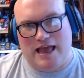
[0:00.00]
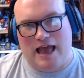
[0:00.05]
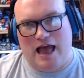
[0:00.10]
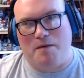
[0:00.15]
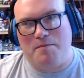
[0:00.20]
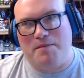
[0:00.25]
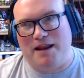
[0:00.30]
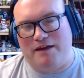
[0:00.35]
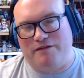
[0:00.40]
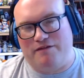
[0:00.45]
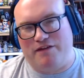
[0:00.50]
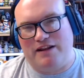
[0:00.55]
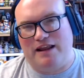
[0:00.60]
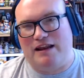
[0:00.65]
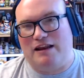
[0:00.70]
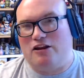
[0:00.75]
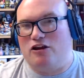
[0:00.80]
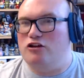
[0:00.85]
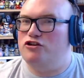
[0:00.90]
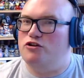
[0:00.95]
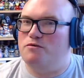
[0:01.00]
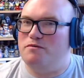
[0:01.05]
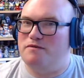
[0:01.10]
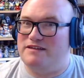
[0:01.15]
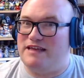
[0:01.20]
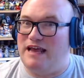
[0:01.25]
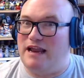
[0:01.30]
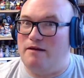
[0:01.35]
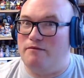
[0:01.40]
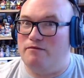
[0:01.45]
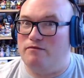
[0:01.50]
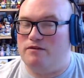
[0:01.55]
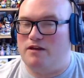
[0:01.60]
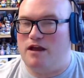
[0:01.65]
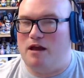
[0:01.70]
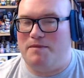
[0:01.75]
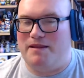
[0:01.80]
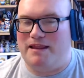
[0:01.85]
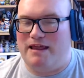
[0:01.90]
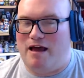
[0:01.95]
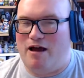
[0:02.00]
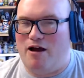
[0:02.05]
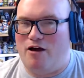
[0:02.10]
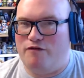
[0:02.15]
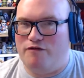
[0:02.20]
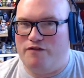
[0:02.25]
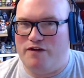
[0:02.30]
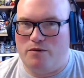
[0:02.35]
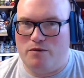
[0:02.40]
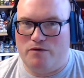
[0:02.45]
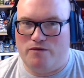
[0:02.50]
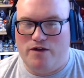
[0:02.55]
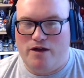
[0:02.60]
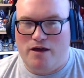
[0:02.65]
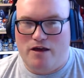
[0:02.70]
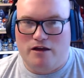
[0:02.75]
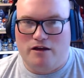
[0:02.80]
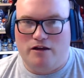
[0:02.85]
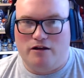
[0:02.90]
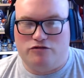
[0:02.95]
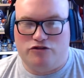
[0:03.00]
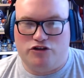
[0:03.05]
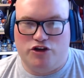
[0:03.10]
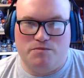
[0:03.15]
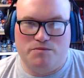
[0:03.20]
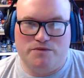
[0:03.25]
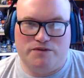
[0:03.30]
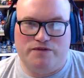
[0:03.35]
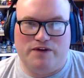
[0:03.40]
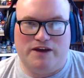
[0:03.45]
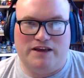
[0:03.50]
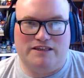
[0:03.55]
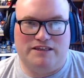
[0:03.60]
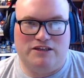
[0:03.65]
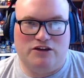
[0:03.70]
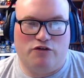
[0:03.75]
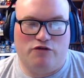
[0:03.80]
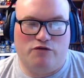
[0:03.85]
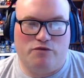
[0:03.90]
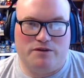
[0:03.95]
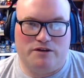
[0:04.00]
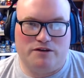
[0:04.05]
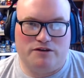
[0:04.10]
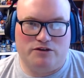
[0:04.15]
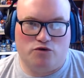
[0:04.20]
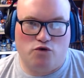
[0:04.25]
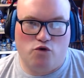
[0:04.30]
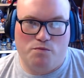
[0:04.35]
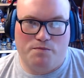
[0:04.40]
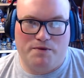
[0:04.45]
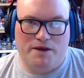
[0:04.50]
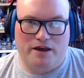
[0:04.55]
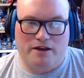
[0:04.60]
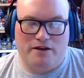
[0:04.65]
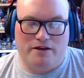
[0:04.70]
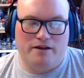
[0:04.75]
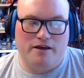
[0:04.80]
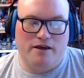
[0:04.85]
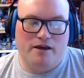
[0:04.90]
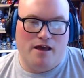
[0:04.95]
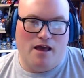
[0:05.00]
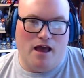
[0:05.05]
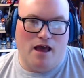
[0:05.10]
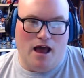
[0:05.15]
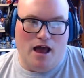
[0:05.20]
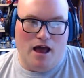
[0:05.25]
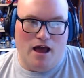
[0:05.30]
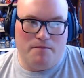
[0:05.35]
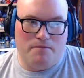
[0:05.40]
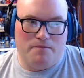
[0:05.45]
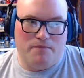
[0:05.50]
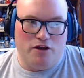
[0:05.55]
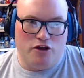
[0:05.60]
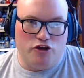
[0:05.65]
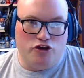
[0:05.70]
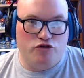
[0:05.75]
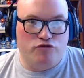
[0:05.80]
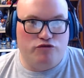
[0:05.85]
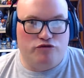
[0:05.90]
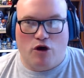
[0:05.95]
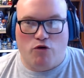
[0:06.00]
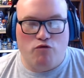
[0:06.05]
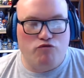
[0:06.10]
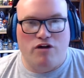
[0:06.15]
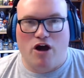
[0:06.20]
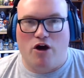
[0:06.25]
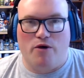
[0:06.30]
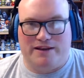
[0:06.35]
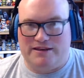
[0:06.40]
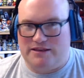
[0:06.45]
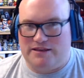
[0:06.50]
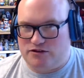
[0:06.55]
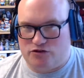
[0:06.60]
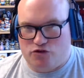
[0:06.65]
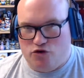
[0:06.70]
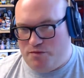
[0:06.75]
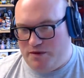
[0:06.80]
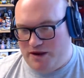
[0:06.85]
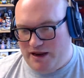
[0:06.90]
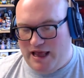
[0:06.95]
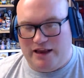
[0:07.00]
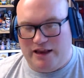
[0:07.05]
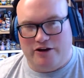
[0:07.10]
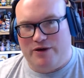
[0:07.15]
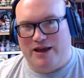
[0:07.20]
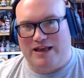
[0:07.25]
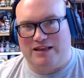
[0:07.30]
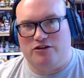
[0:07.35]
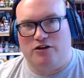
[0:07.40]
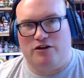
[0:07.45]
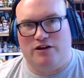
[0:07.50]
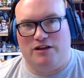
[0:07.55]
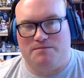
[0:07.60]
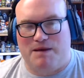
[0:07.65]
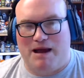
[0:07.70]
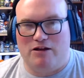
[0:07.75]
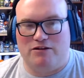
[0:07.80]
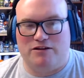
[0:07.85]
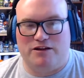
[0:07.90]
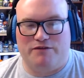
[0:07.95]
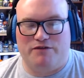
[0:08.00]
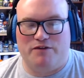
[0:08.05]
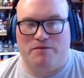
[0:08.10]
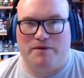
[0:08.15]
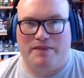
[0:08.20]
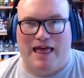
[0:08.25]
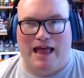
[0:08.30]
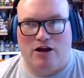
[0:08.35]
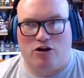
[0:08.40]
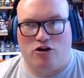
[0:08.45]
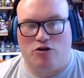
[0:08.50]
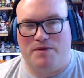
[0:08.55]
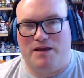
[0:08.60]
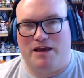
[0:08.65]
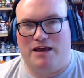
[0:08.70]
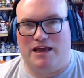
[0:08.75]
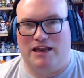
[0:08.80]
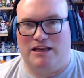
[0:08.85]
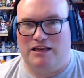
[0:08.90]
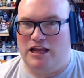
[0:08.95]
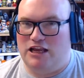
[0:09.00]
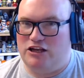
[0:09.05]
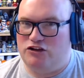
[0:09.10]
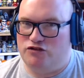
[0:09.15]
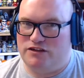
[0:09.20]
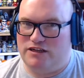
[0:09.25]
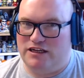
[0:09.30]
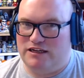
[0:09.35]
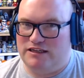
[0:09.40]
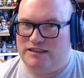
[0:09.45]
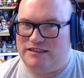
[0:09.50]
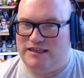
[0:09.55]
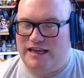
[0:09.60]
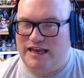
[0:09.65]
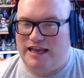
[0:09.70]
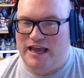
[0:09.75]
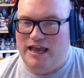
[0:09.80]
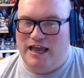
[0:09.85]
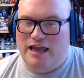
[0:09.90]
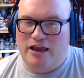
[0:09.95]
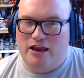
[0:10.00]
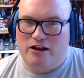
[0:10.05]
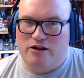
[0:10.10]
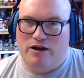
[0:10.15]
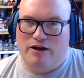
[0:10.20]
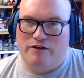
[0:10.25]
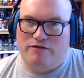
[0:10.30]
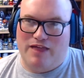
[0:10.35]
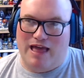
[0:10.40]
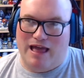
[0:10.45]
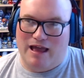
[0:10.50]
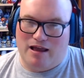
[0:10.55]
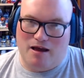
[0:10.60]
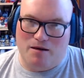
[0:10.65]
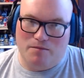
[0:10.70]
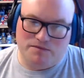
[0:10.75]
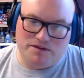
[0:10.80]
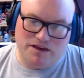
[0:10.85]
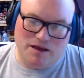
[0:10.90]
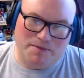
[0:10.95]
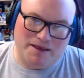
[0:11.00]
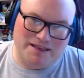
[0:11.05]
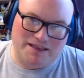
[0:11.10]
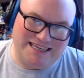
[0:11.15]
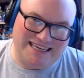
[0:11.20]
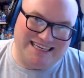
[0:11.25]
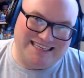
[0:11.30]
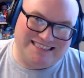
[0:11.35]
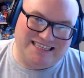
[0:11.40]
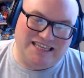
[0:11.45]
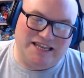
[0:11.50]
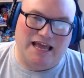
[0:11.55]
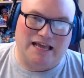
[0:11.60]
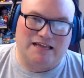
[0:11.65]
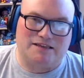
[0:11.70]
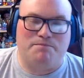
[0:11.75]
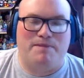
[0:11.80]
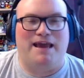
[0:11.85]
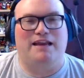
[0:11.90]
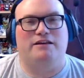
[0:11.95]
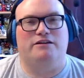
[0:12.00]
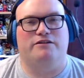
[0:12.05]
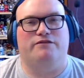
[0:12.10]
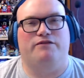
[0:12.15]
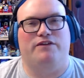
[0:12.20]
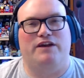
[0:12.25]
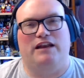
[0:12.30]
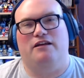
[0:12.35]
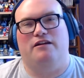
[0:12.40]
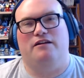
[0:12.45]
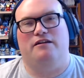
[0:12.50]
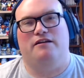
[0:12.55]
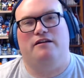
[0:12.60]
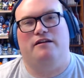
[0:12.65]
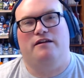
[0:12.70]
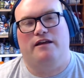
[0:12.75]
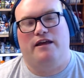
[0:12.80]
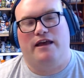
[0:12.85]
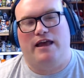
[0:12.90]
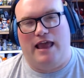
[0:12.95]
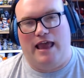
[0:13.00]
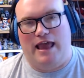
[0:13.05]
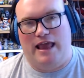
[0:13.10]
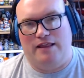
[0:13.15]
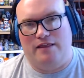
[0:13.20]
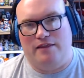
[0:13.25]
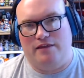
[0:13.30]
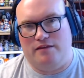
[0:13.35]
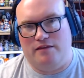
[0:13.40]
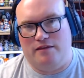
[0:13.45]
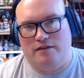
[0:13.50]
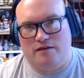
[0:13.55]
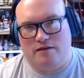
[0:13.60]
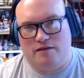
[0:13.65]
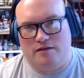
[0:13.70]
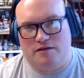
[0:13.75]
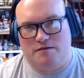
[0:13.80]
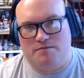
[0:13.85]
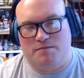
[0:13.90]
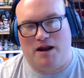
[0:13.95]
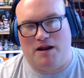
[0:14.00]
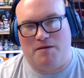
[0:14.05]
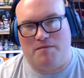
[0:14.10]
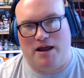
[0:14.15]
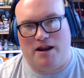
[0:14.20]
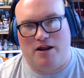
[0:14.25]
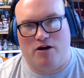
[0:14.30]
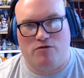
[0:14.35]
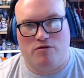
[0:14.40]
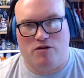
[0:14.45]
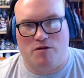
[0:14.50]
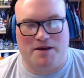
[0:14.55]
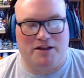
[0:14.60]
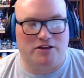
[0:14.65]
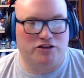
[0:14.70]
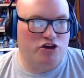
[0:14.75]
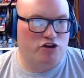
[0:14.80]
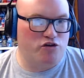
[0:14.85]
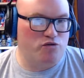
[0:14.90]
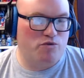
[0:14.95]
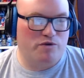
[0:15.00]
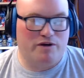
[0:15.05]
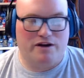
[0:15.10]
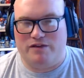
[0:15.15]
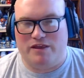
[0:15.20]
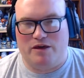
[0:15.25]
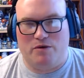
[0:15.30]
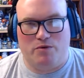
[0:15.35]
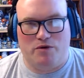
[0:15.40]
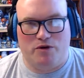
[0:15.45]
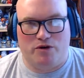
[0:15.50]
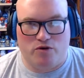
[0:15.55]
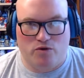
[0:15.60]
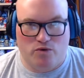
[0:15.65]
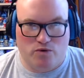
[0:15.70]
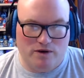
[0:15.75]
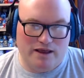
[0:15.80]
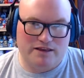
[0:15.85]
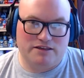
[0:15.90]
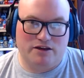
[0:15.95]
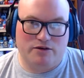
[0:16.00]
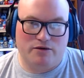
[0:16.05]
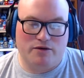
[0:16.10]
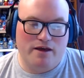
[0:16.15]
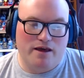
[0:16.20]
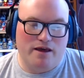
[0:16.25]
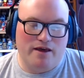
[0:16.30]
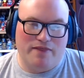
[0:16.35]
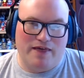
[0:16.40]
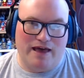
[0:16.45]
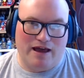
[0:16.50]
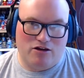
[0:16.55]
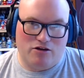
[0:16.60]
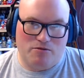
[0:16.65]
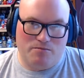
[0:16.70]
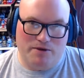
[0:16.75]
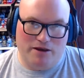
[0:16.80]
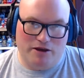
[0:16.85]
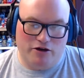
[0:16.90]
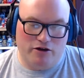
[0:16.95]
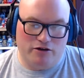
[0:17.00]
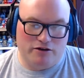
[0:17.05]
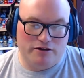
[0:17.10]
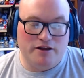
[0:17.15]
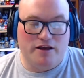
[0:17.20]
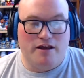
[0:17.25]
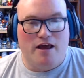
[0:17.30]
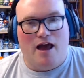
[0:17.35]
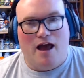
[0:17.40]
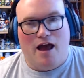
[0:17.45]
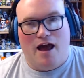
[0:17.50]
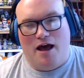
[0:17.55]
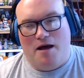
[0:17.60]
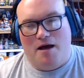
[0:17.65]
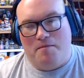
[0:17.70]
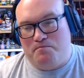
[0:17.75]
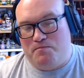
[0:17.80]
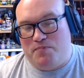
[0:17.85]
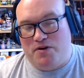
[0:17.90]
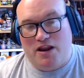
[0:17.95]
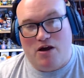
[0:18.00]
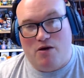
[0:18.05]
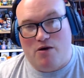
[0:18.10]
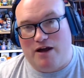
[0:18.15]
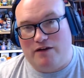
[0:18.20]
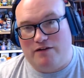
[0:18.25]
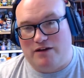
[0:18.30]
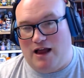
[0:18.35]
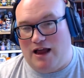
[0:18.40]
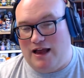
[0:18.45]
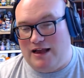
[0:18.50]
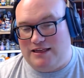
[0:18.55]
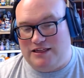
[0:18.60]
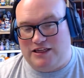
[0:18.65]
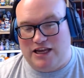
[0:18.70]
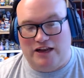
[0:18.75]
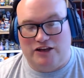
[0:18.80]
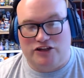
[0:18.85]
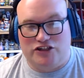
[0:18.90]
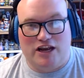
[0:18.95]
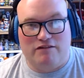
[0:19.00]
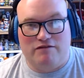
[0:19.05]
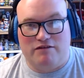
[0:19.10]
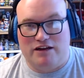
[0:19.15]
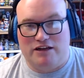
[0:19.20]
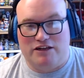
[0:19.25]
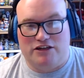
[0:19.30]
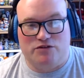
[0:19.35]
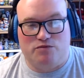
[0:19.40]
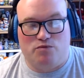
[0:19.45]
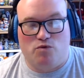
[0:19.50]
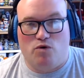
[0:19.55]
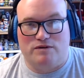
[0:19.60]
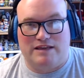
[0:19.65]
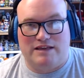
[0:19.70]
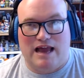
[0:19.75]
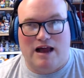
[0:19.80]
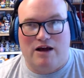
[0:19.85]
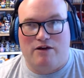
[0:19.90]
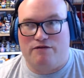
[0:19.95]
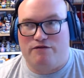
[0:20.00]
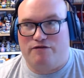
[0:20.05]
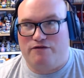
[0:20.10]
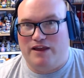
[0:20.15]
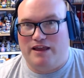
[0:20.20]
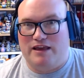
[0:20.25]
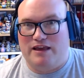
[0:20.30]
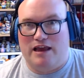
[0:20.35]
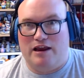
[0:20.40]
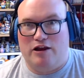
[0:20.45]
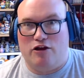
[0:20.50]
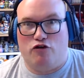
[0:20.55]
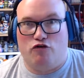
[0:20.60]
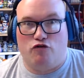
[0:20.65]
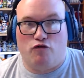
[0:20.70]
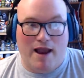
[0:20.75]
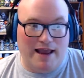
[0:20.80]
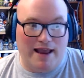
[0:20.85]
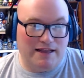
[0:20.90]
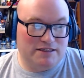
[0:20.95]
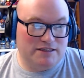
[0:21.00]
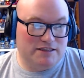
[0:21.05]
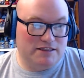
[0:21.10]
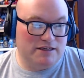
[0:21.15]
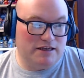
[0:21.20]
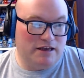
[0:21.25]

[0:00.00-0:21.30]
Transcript: I mean, I think they did a good job of setting up. I mean, that whole thing with, you know, Tombs facing off with the Scorpion. You don't know he's a Scorpion yet. You know, he hasn't got his powers or anything. But that could be interesting to see. You know, if that comes up as he's the next major villain in Spider-Man: Homecoming 2 or whatever they want to call it. So that could be good. But no, I generally just walked out thinking, great.